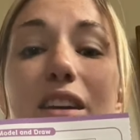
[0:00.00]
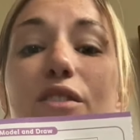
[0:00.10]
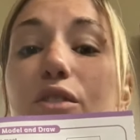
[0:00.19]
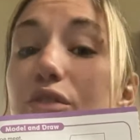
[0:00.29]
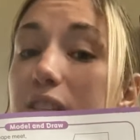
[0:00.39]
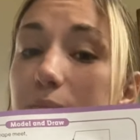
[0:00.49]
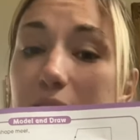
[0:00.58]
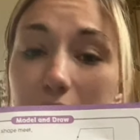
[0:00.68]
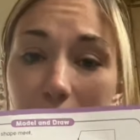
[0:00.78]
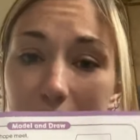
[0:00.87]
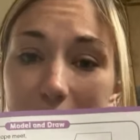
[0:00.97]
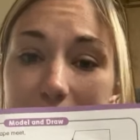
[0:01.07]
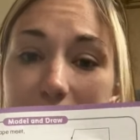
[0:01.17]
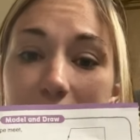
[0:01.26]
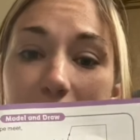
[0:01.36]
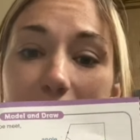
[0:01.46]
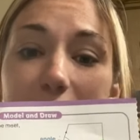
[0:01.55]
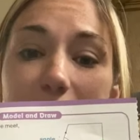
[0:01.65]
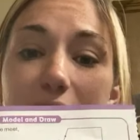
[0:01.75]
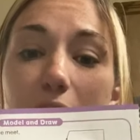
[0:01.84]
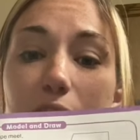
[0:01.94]
So just because it
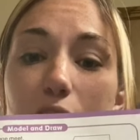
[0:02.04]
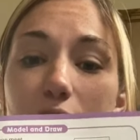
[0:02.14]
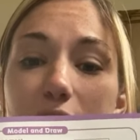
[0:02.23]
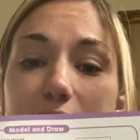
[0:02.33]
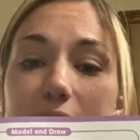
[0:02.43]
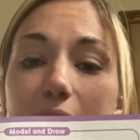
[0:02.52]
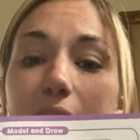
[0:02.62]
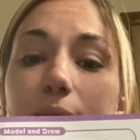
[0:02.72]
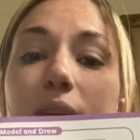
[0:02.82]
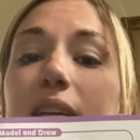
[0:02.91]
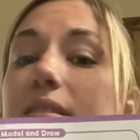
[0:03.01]
does not look the same